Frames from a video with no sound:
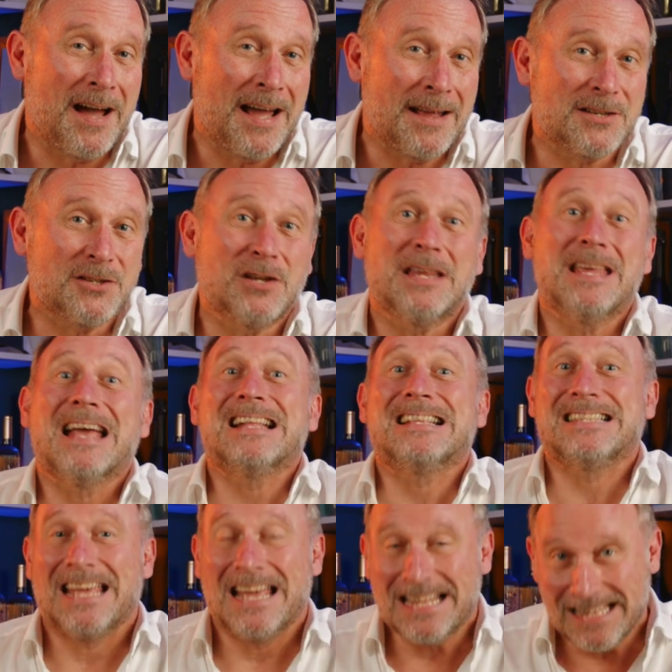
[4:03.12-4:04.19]
I actually
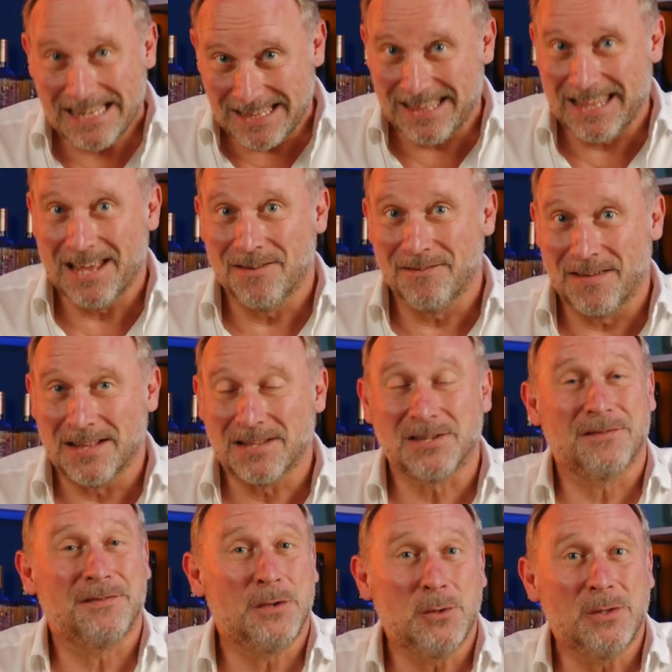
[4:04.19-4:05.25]
attended the
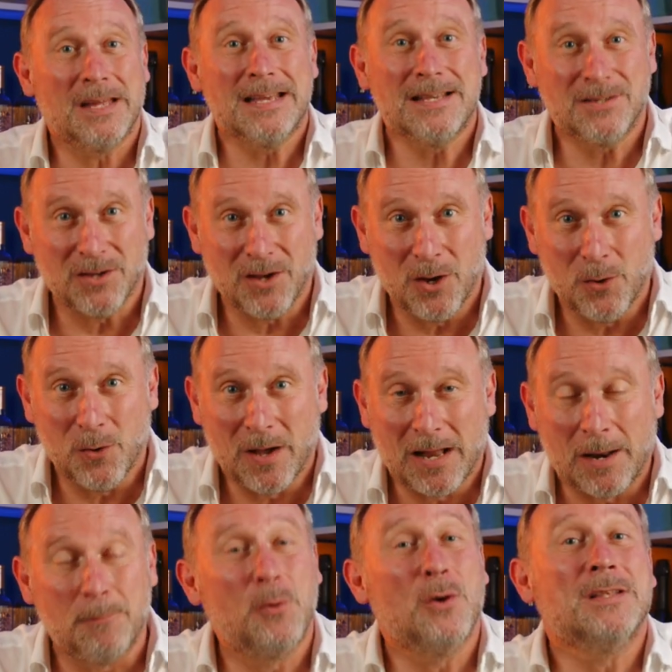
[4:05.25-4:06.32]
event a few days ago
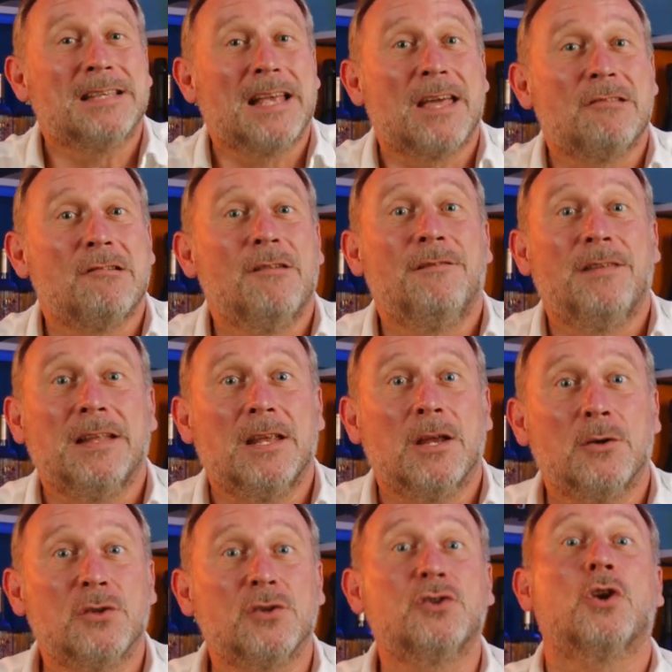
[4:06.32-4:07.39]
and I'm putting together a
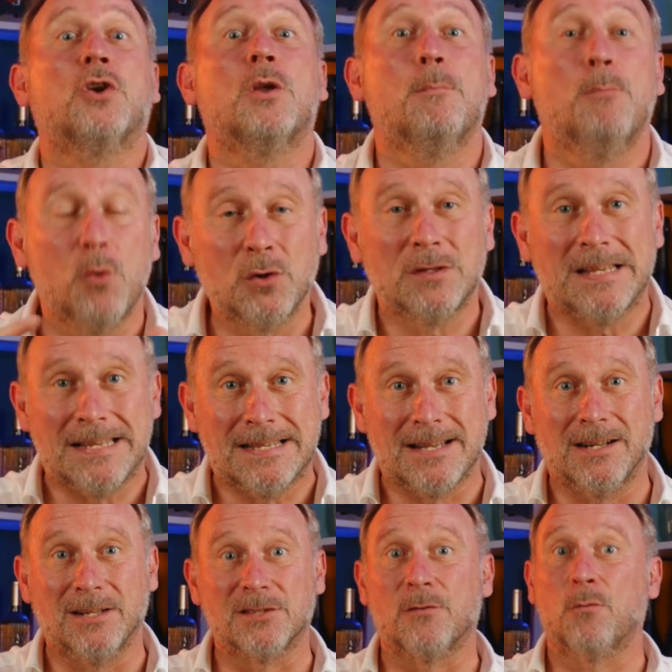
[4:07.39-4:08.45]
video to show you more
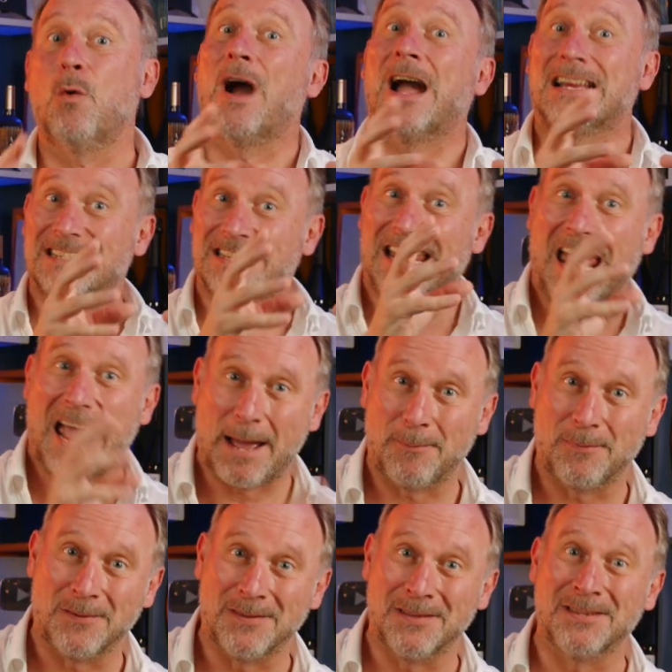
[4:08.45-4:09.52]
details of what actually
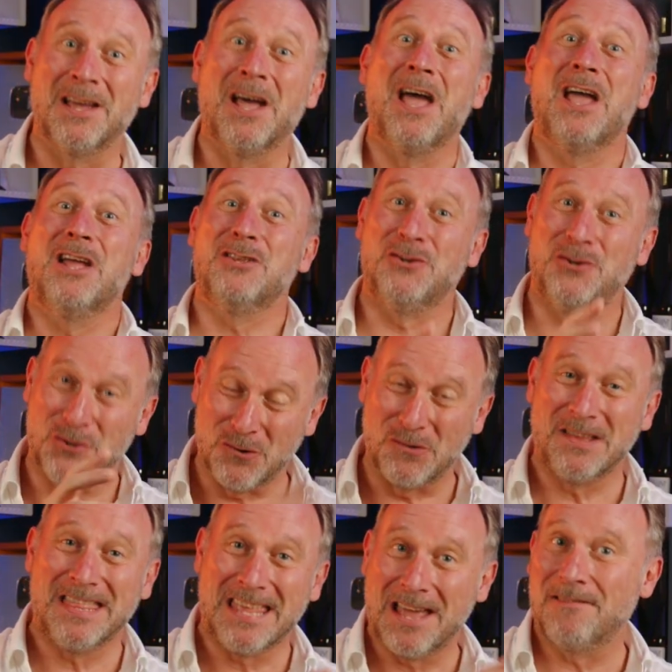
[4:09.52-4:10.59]
happened
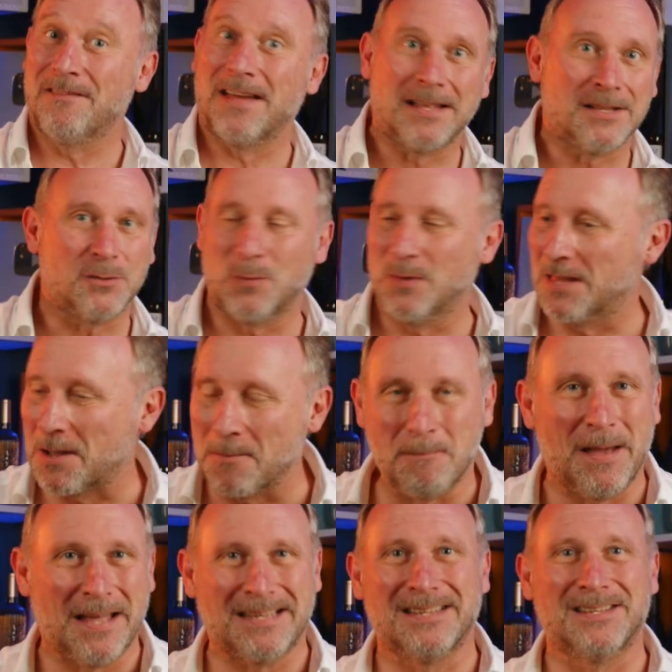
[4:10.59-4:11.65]
during the event with the
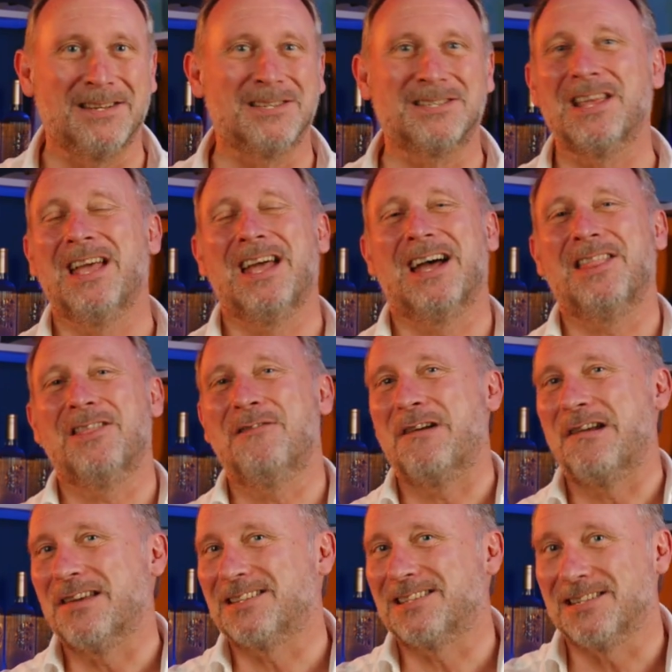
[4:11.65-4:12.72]
competitors and the
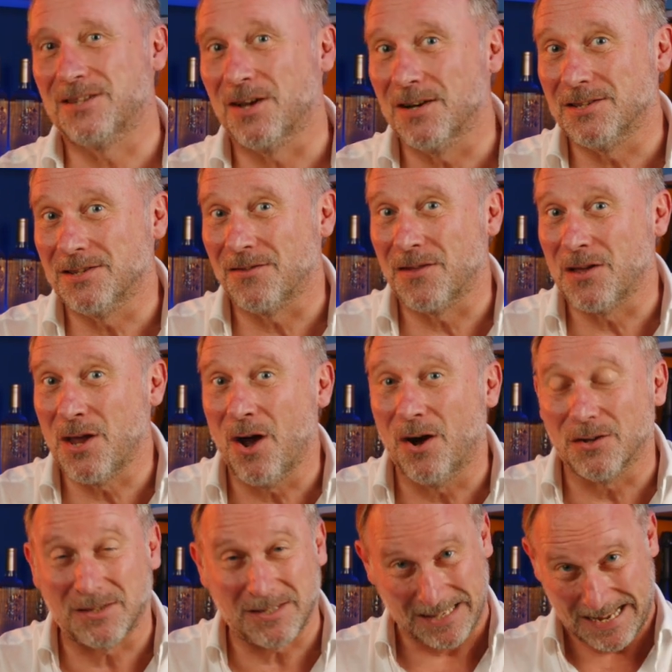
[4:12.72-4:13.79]
various designs of the
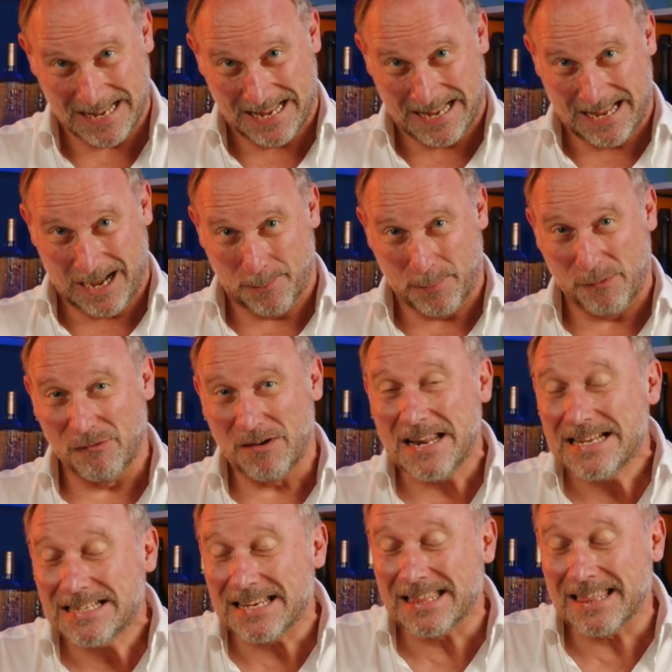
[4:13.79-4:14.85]
yachts. I'll be
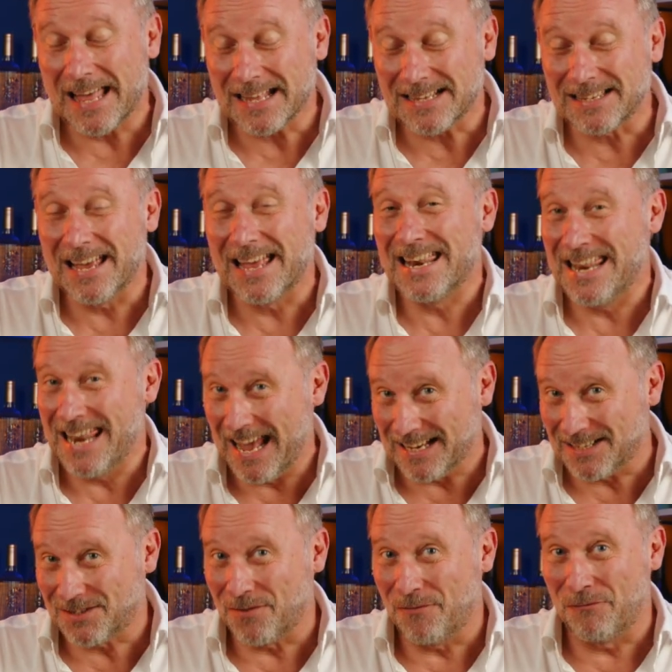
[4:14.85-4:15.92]
releasing that
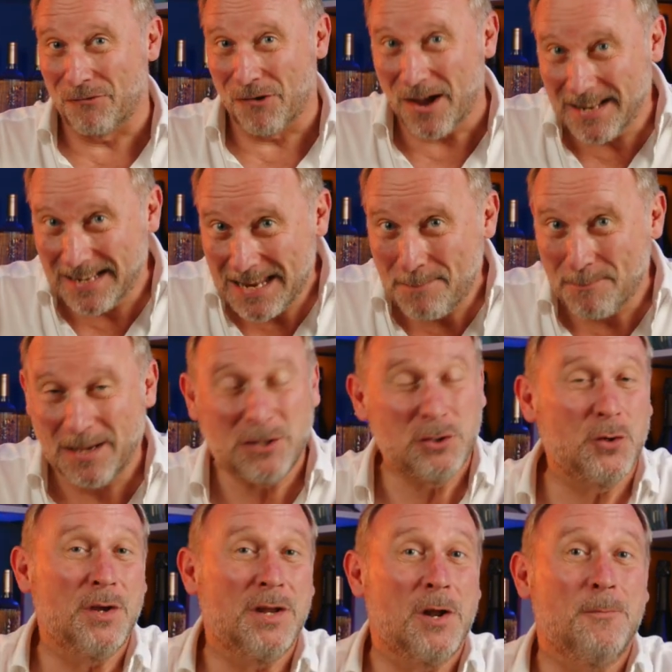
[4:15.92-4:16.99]
next Friday. Make
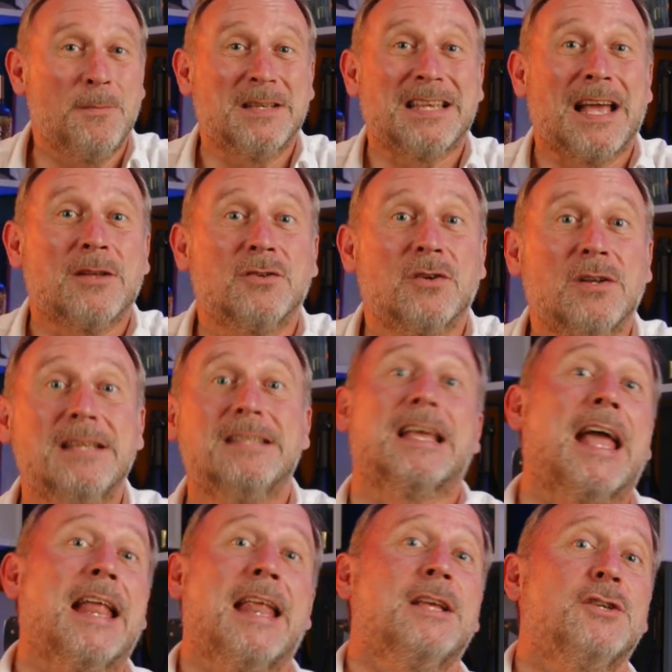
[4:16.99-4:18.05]
sure you don't miss out on it.
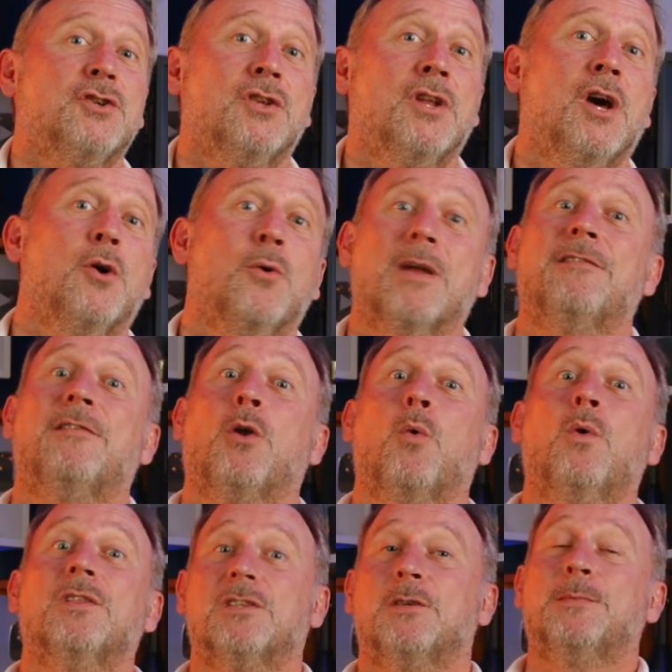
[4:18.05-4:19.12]
And as you know, if you
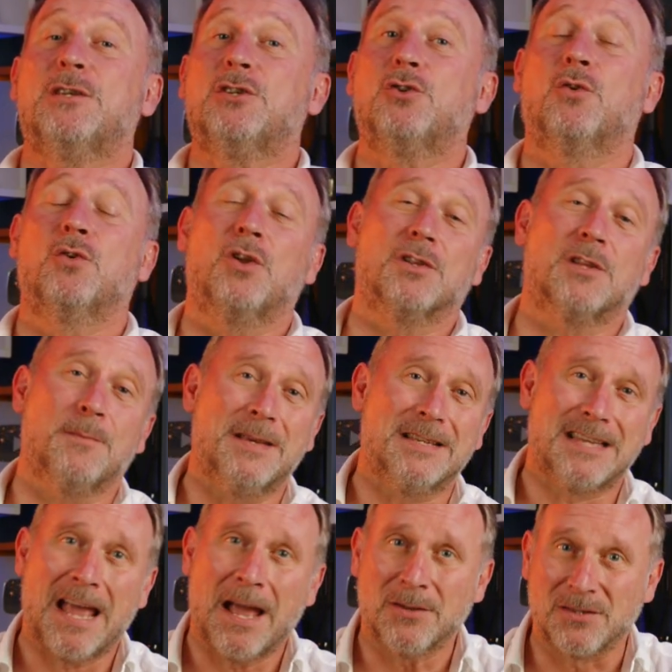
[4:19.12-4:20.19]
want to be sure not to
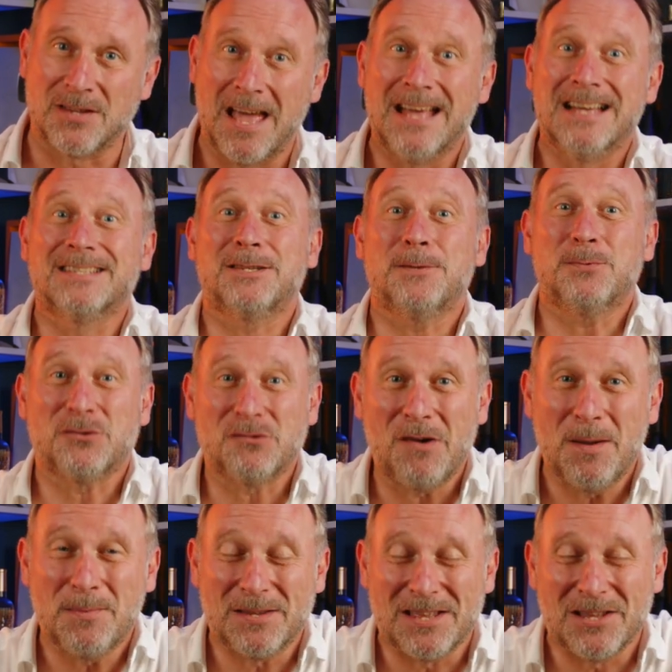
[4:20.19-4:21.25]
miss out,
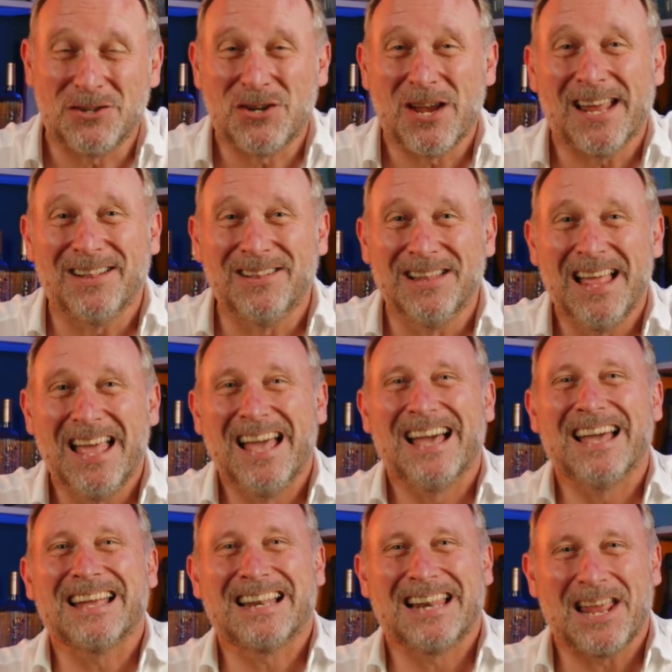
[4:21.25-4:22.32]
subscribe to the channel
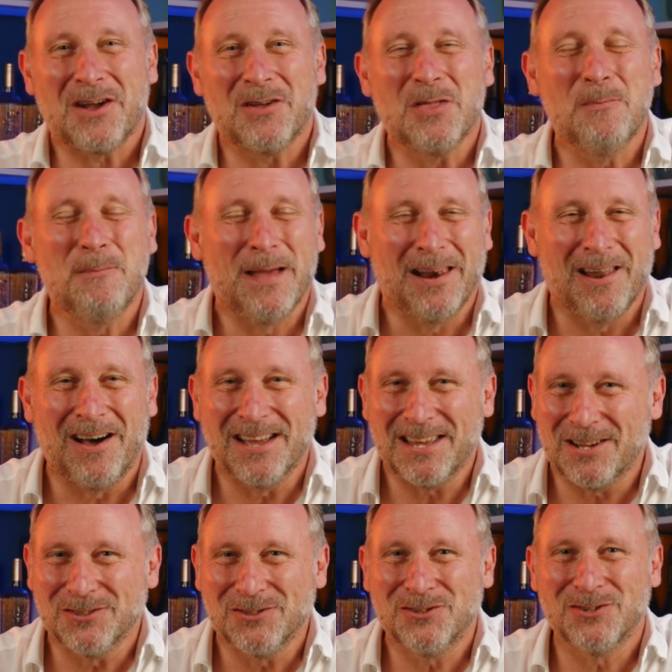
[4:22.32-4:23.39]
and click on the bell
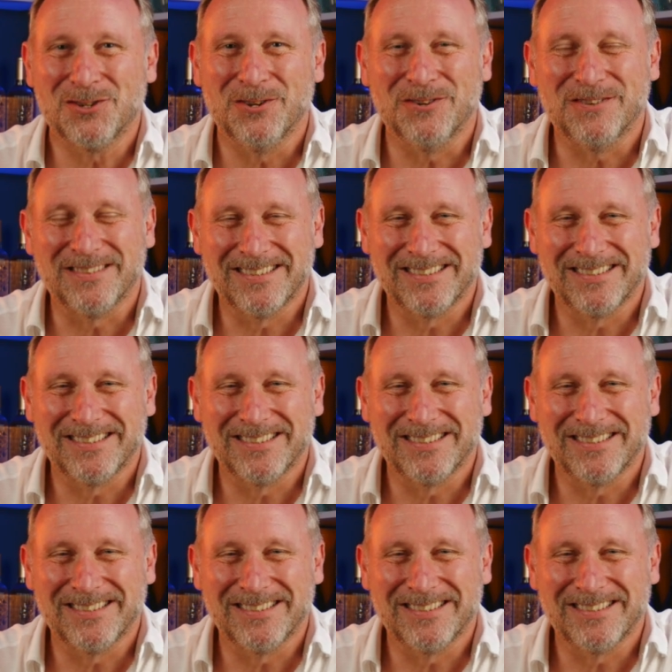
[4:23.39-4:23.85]
icon too.